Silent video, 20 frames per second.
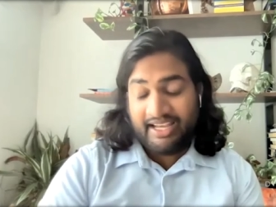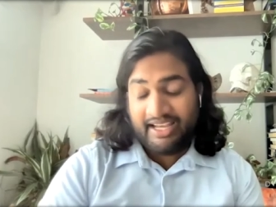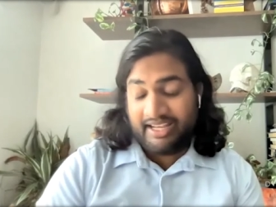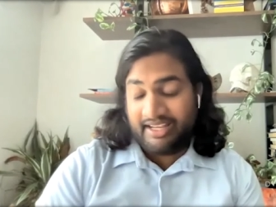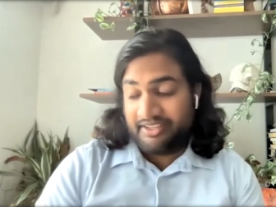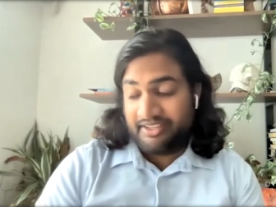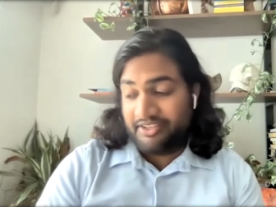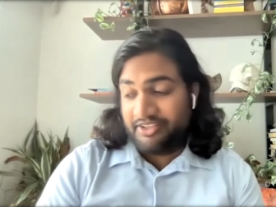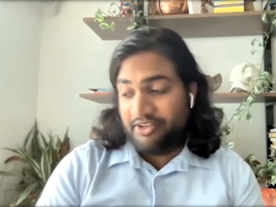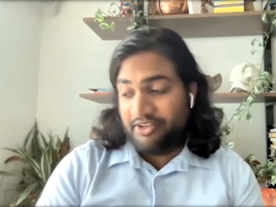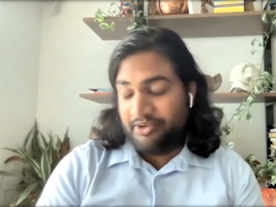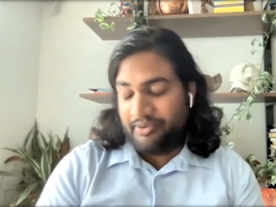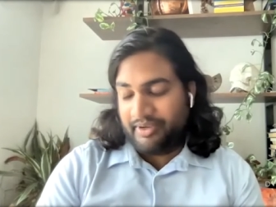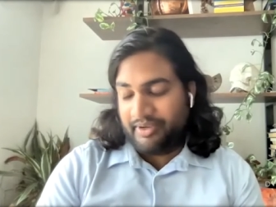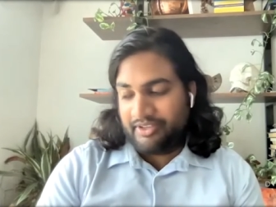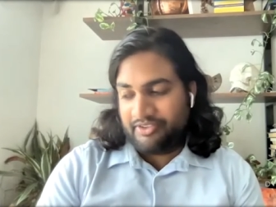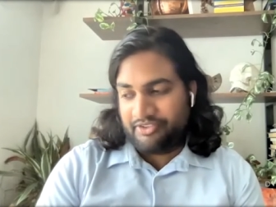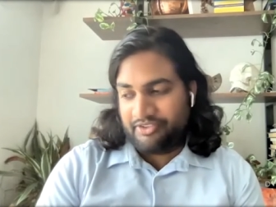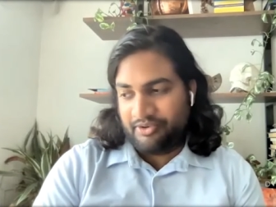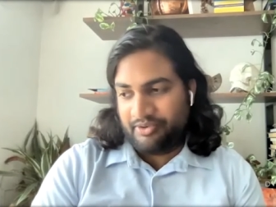Yeah, you know,
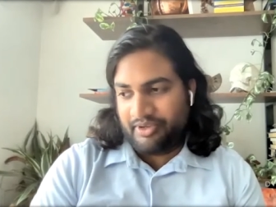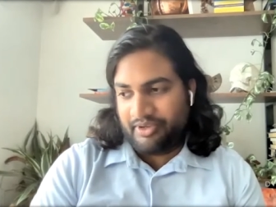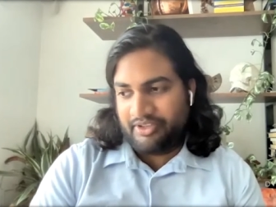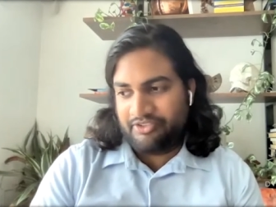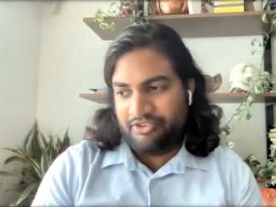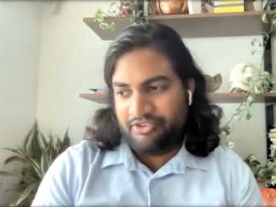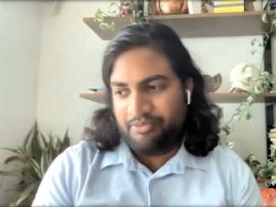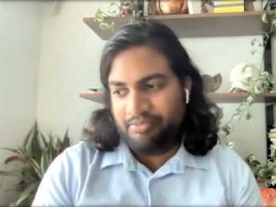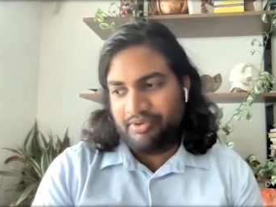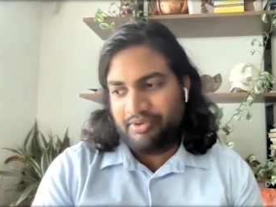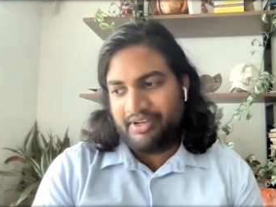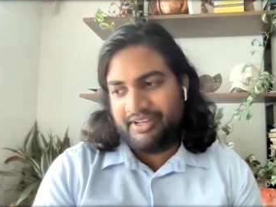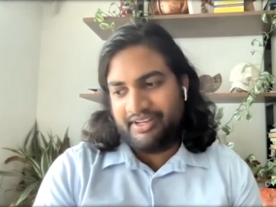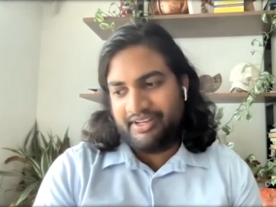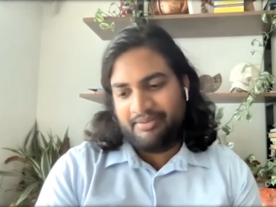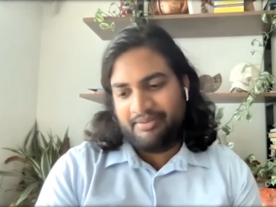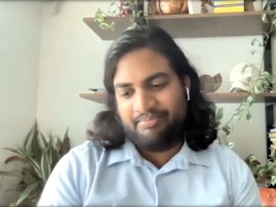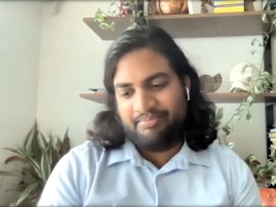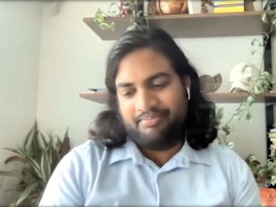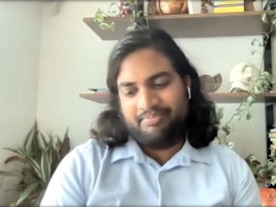as you brought
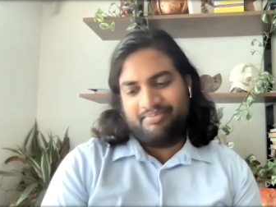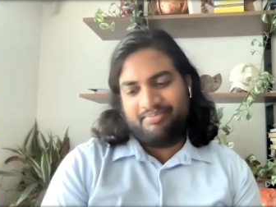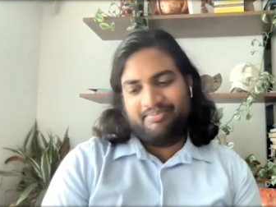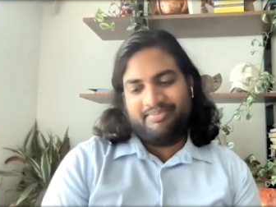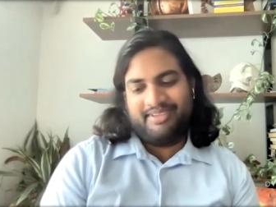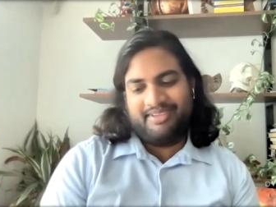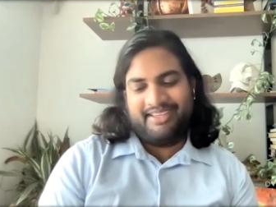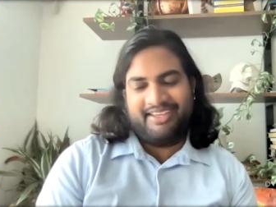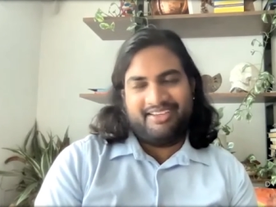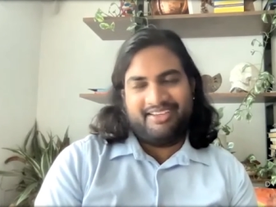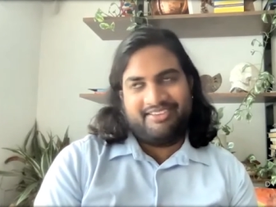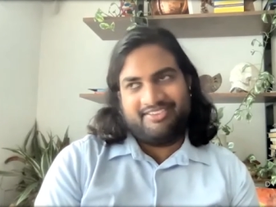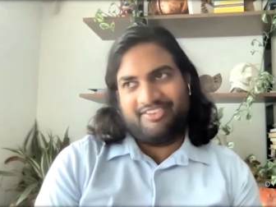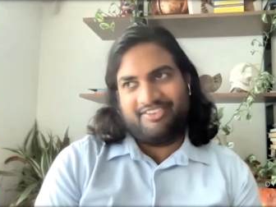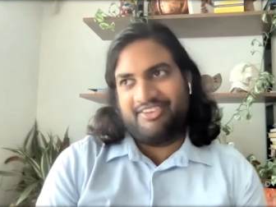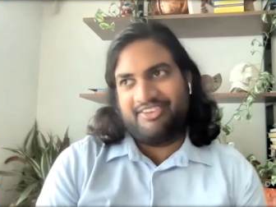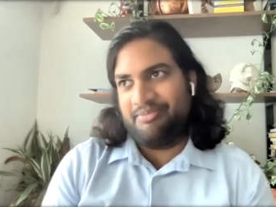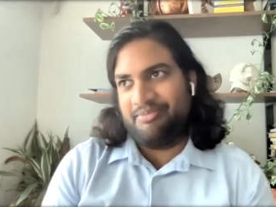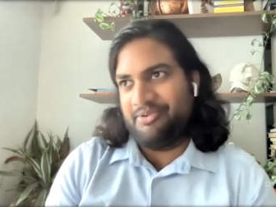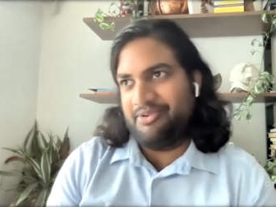up, like
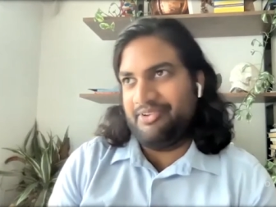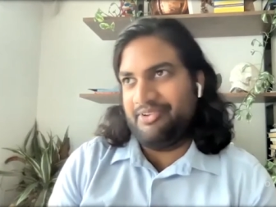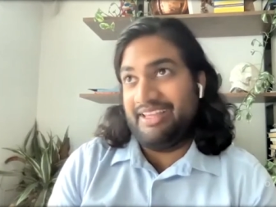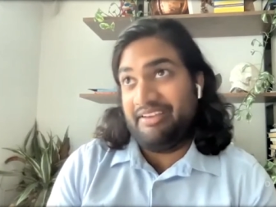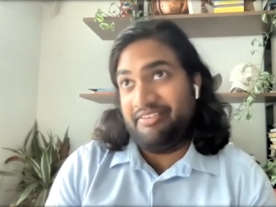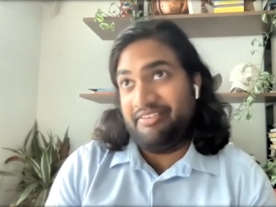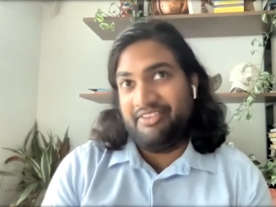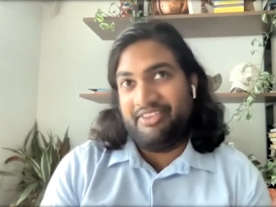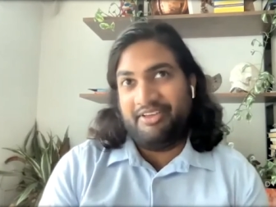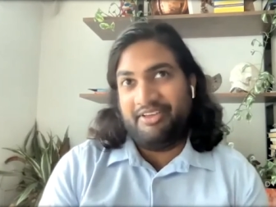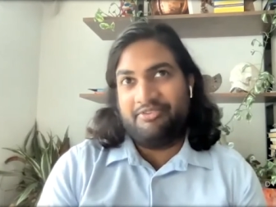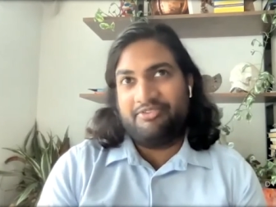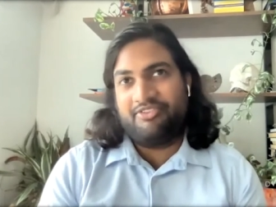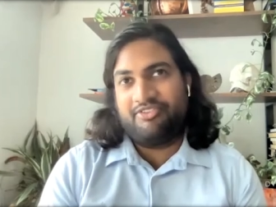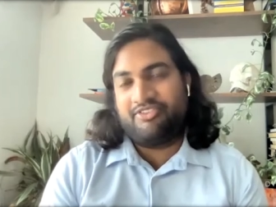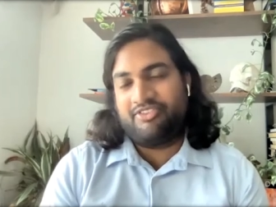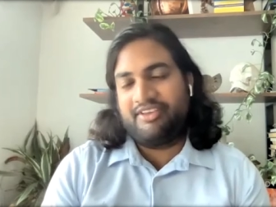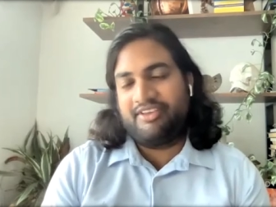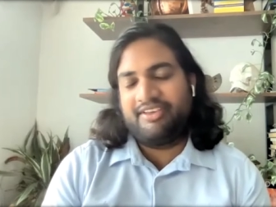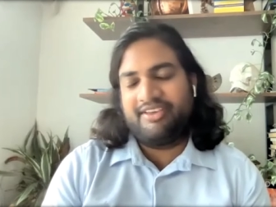September 11th, I was
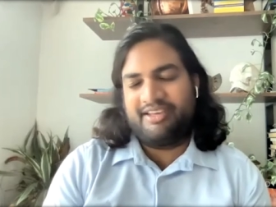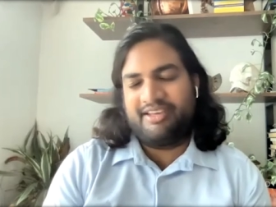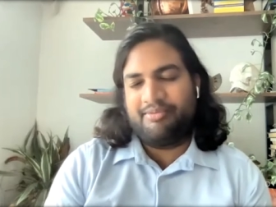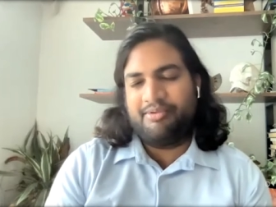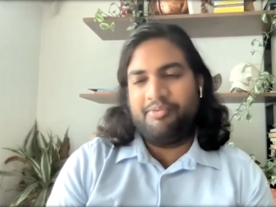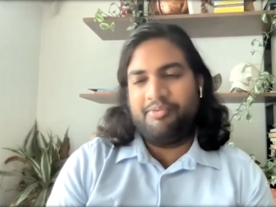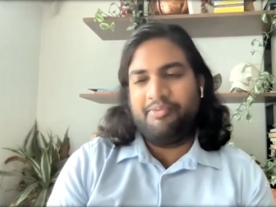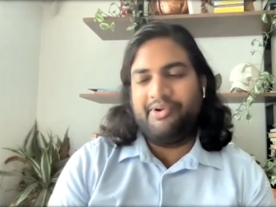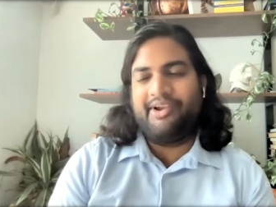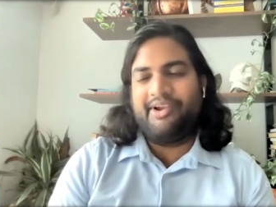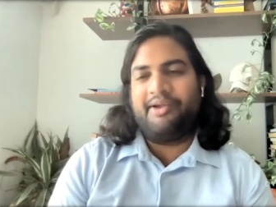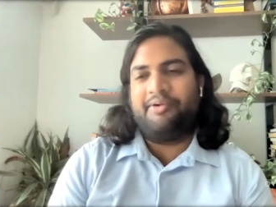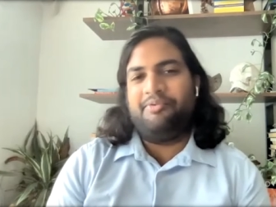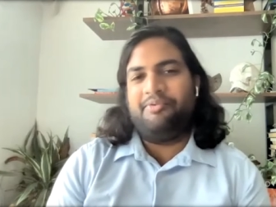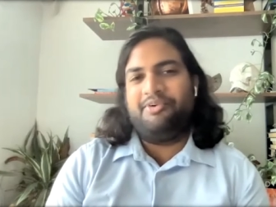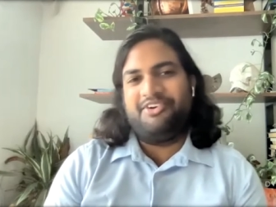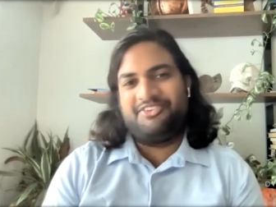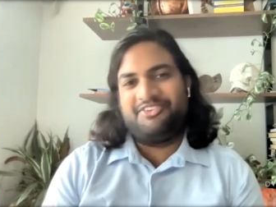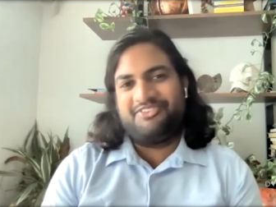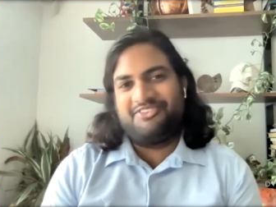just thinking about where I
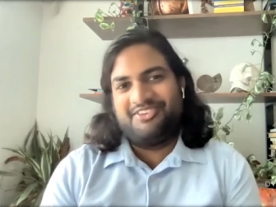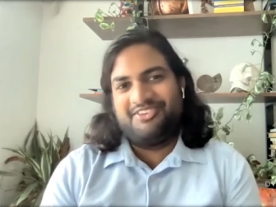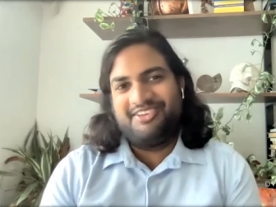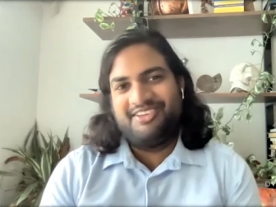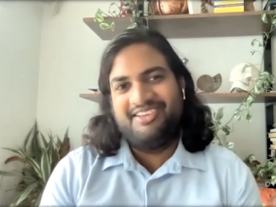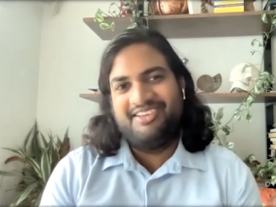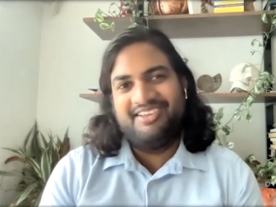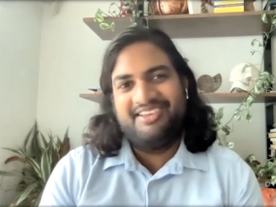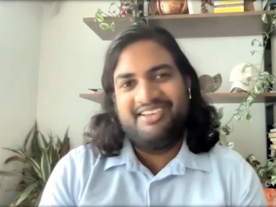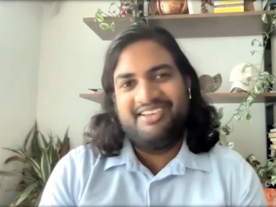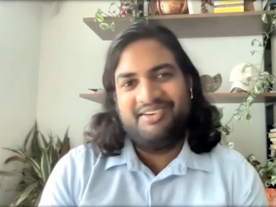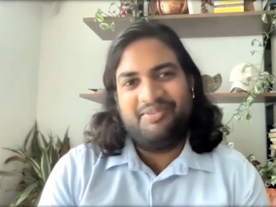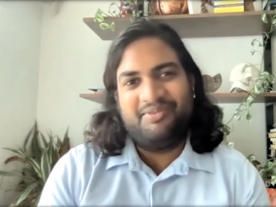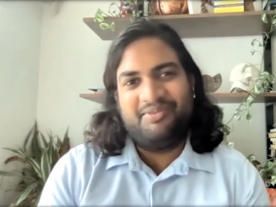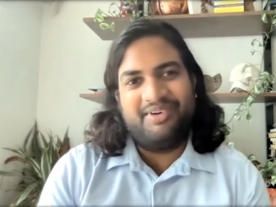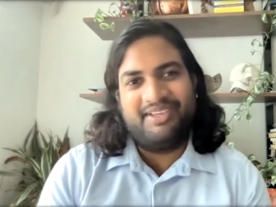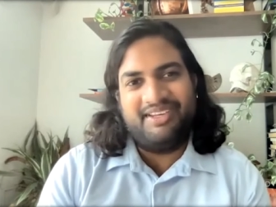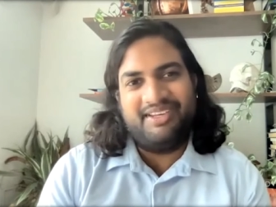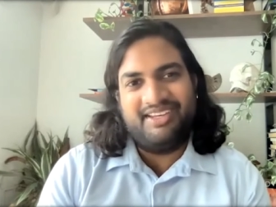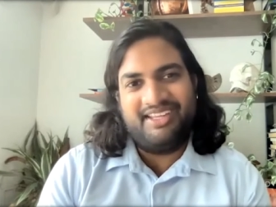was
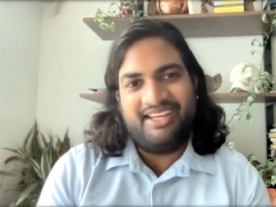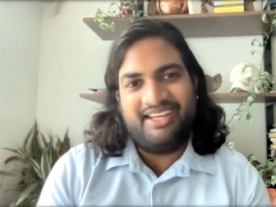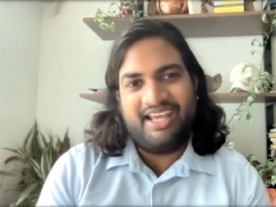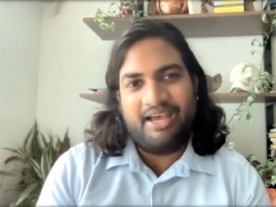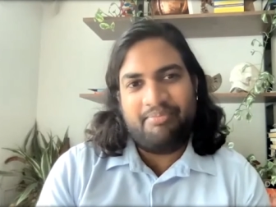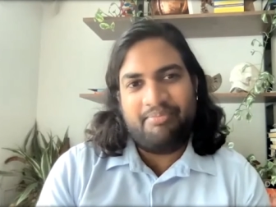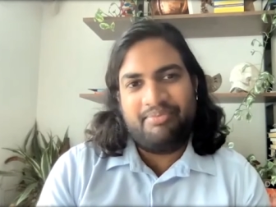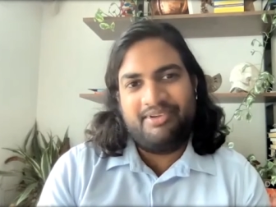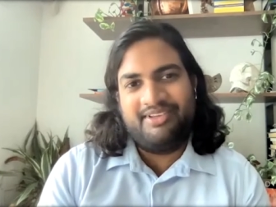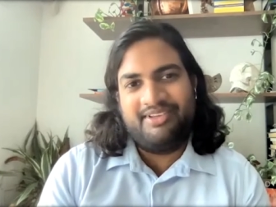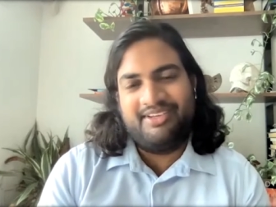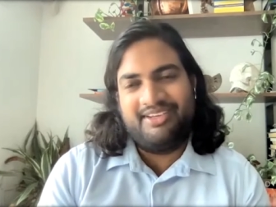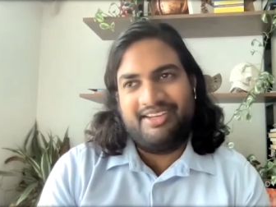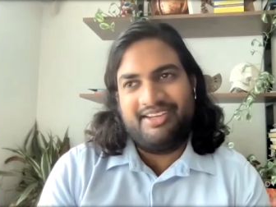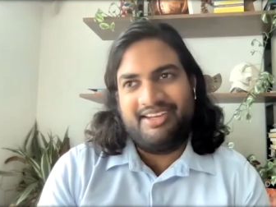when it happened.